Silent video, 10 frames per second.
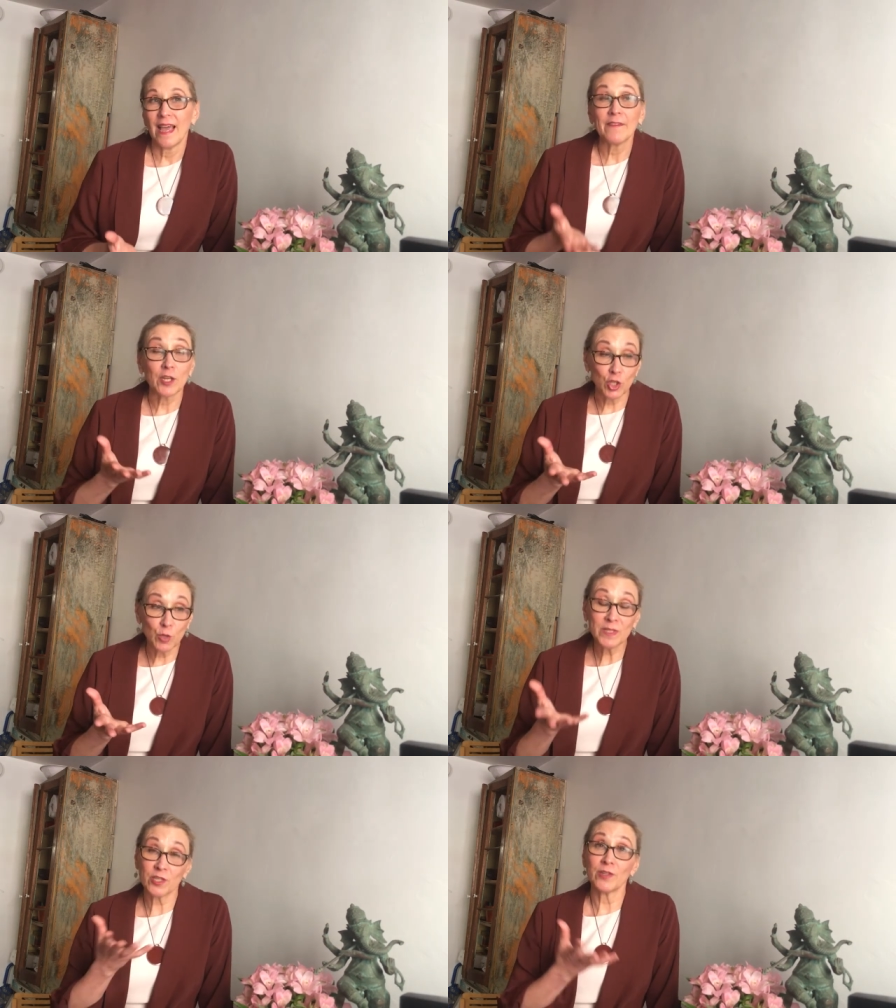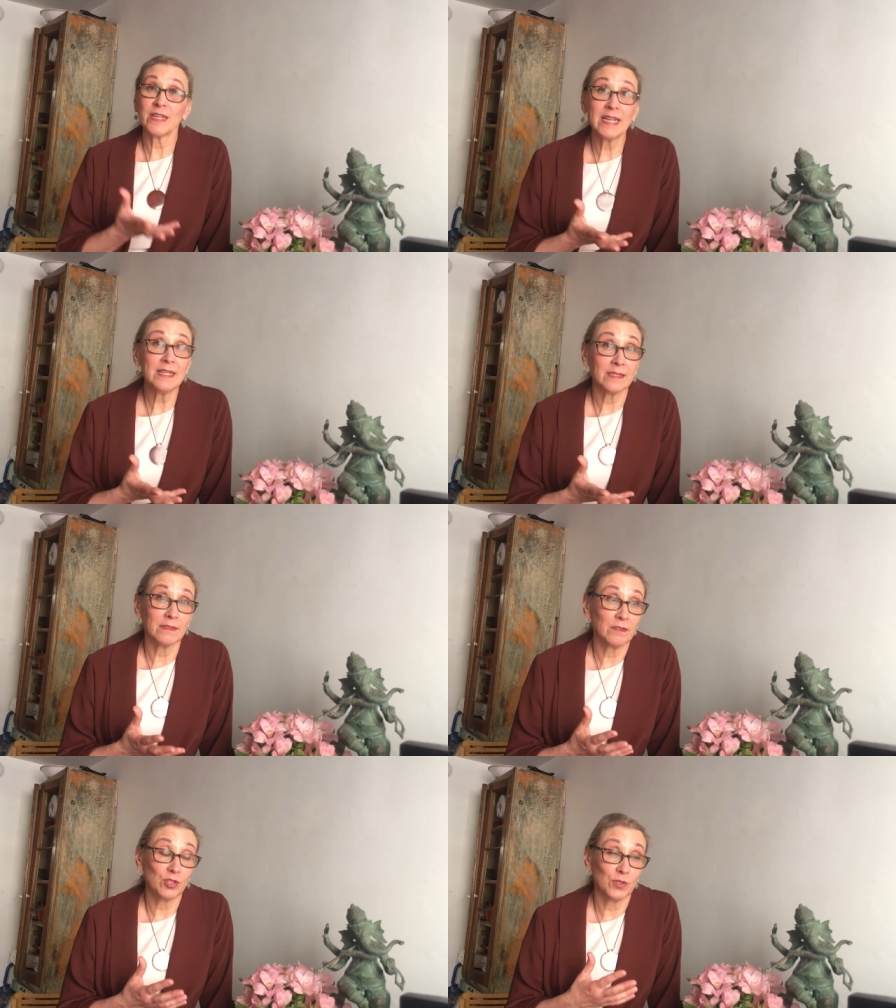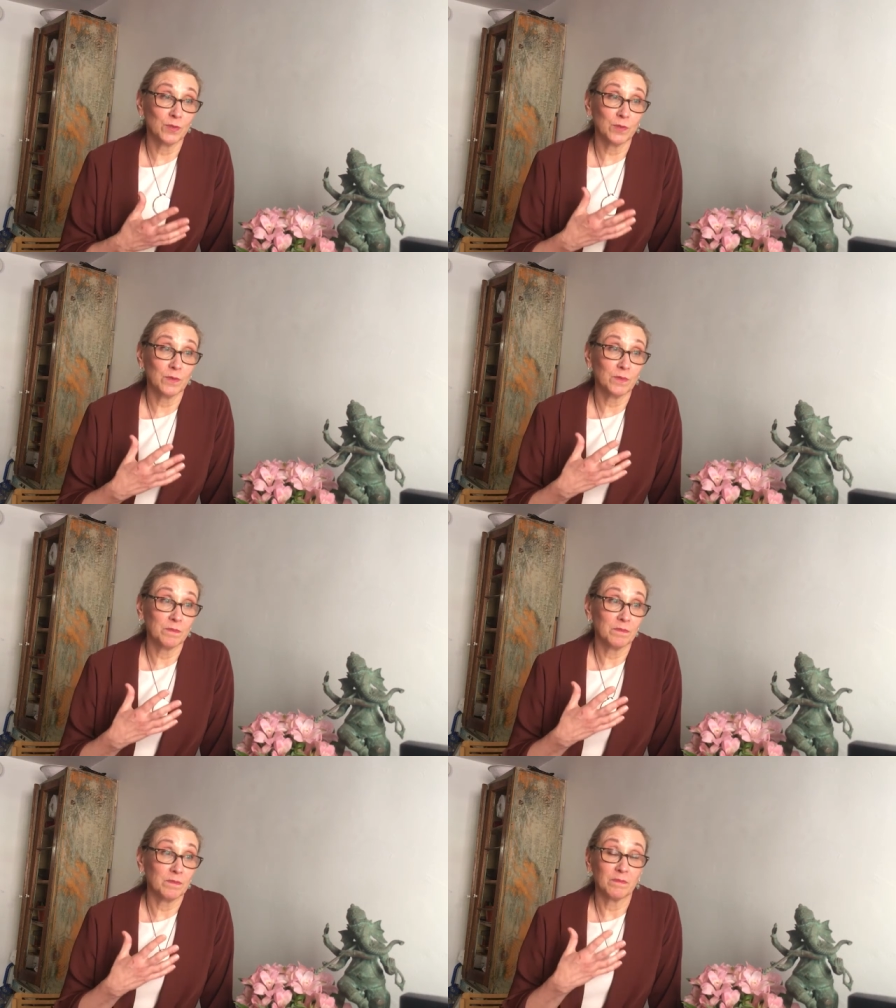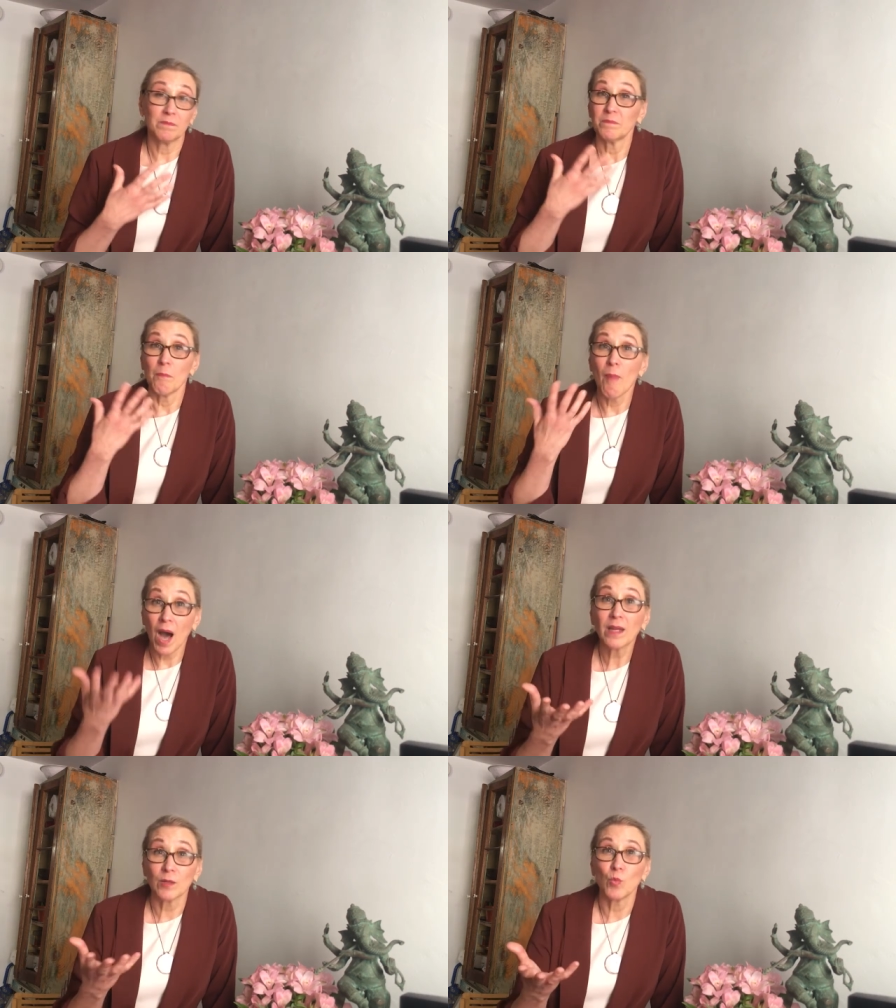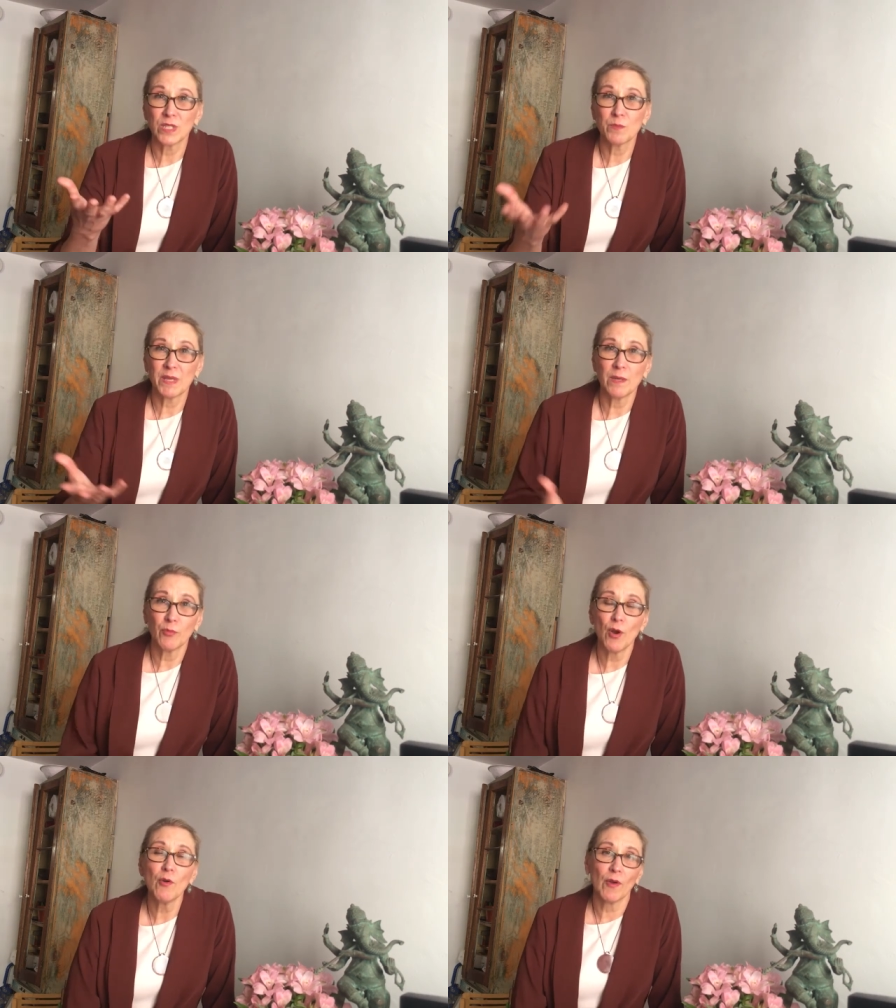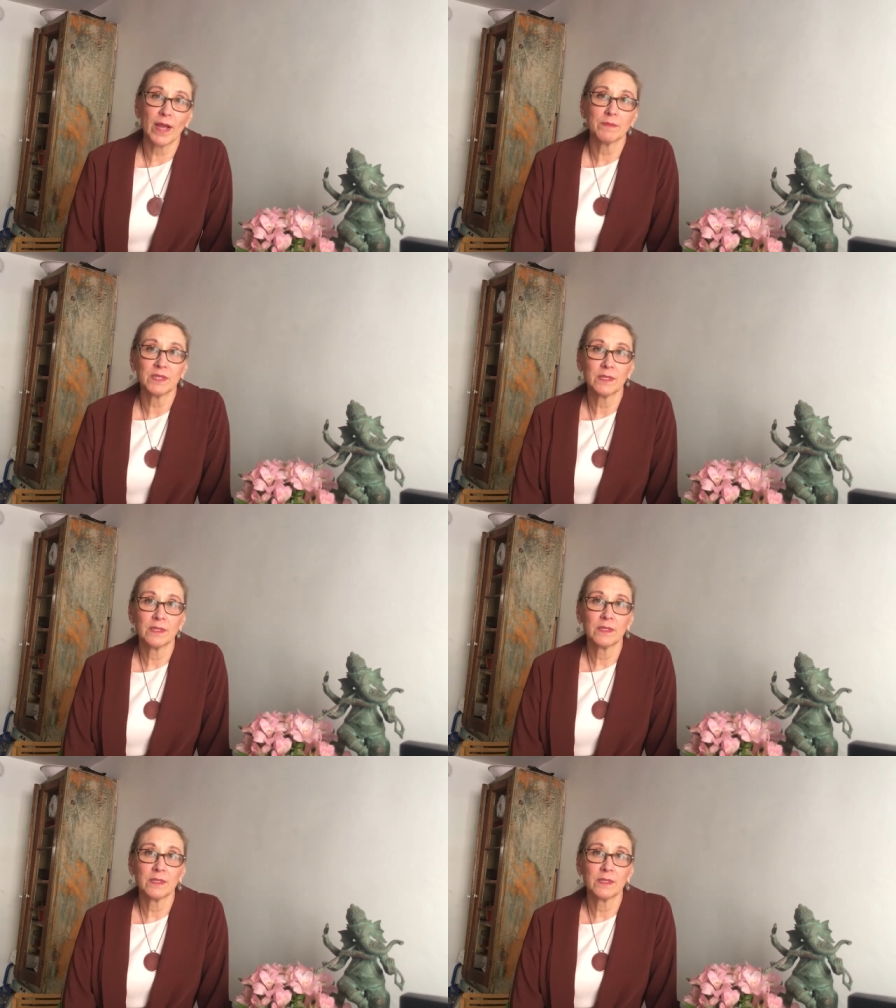and that humans are needed to model what's being programmed.